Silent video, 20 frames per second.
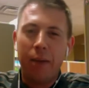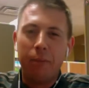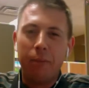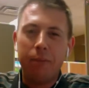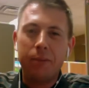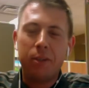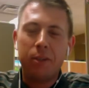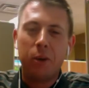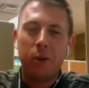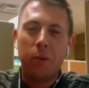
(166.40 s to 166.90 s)

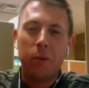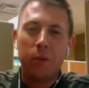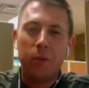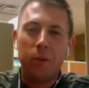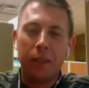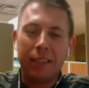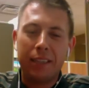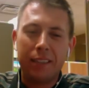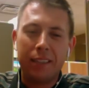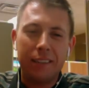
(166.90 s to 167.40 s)
So
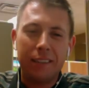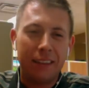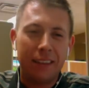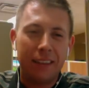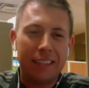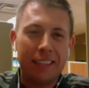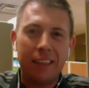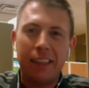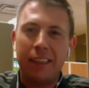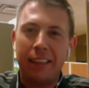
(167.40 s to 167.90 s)
let's
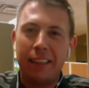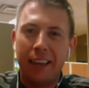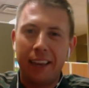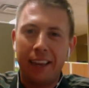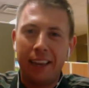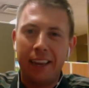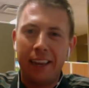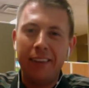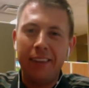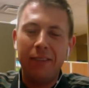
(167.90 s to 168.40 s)
let
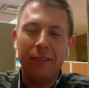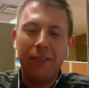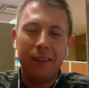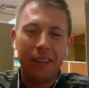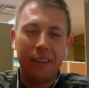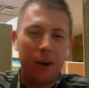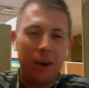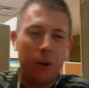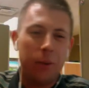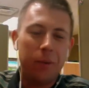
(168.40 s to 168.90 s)
the
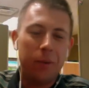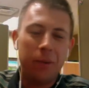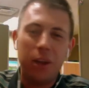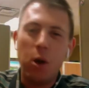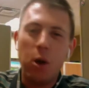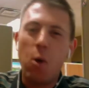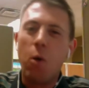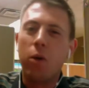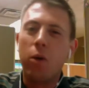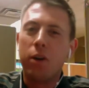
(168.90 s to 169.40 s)

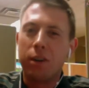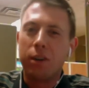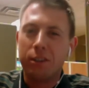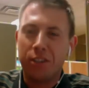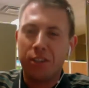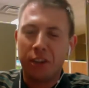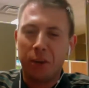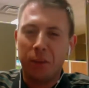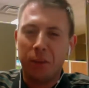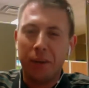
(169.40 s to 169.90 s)
older
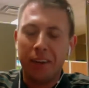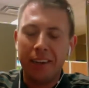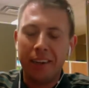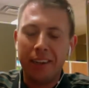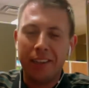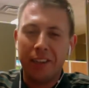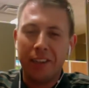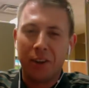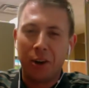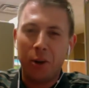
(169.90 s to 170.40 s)
gentleman
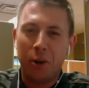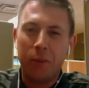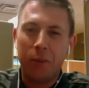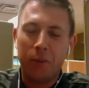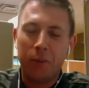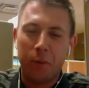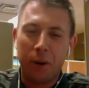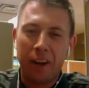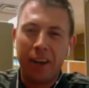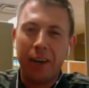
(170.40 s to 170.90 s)
in the group,
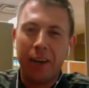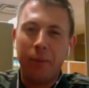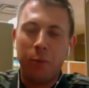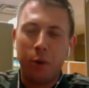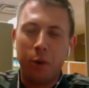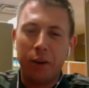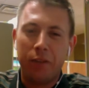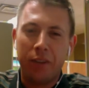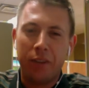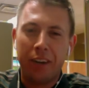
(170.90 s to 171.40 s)
and we're not going to
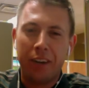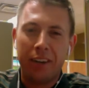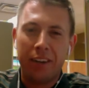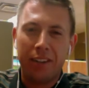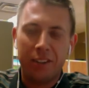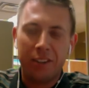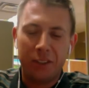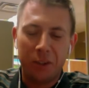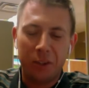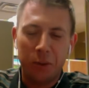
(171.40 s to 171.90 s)
point
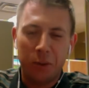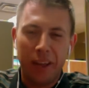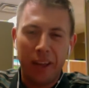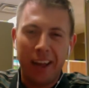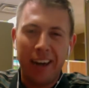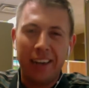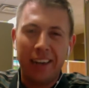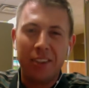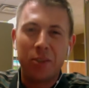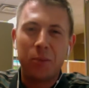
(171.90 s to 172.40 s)
fingers at who
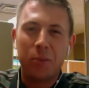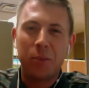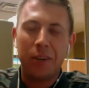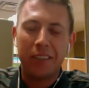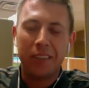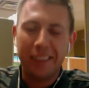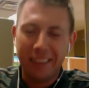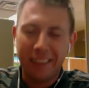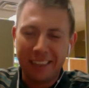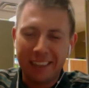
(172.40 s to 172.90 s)
that is,
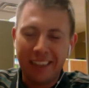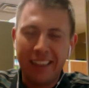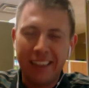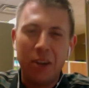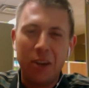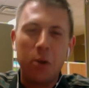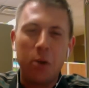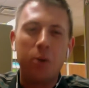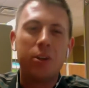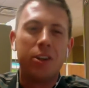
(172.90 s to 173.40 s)
but let's let
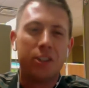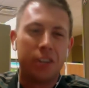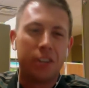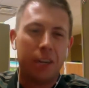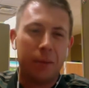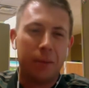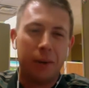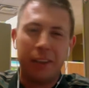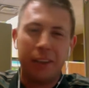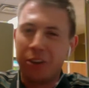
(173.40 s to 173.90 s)
the older
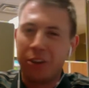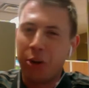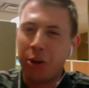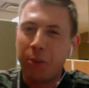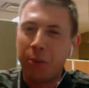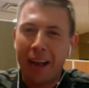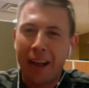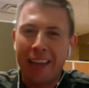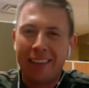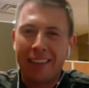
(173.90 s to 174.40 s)
gentleman in the
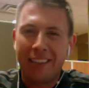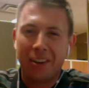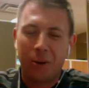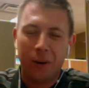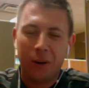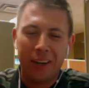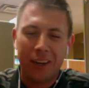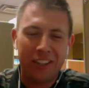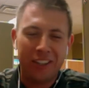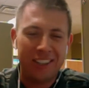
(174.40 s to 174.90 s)
group ask a
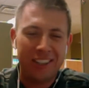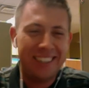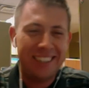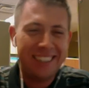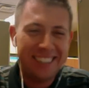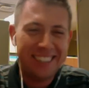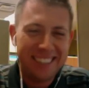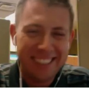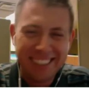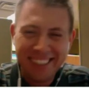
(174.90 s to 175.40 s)
question.
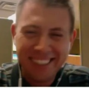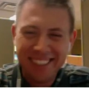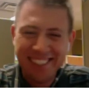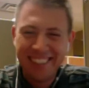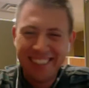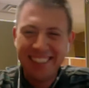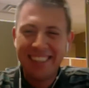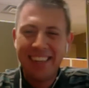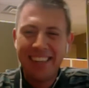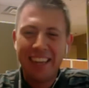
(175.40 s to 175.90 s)

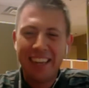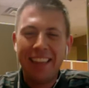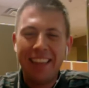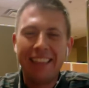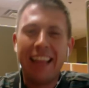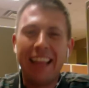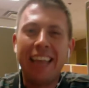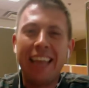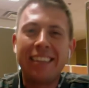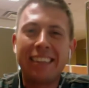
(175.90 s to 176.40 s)

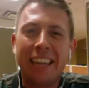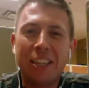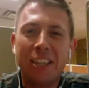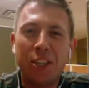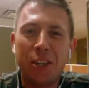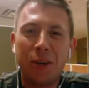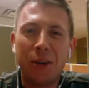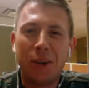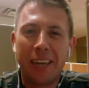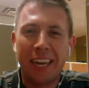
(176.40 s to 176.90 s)
Les, that's
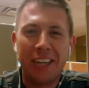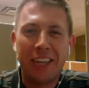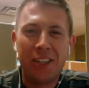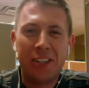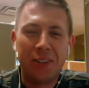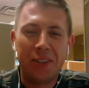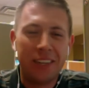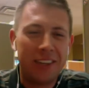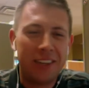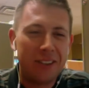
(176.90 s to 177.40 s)
you, in case
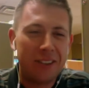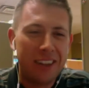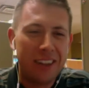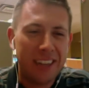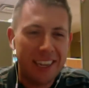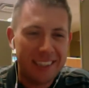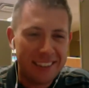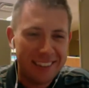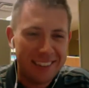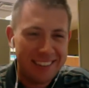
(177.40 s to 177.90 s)
you didn't
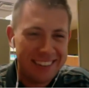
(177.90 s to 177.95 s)
realize.